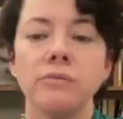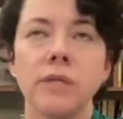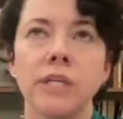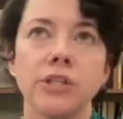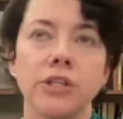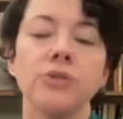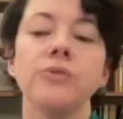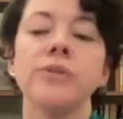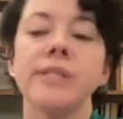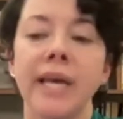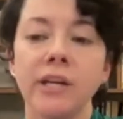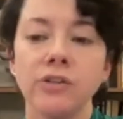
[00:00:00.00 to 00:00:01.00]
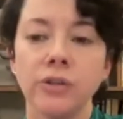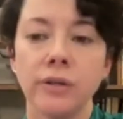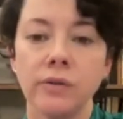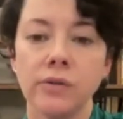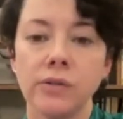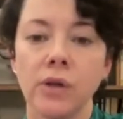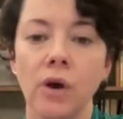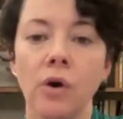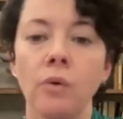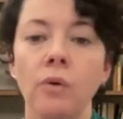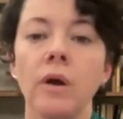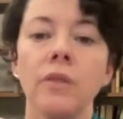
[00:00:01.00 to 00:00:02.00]
two stages.
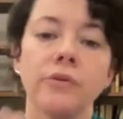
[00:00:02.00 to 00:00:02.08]
So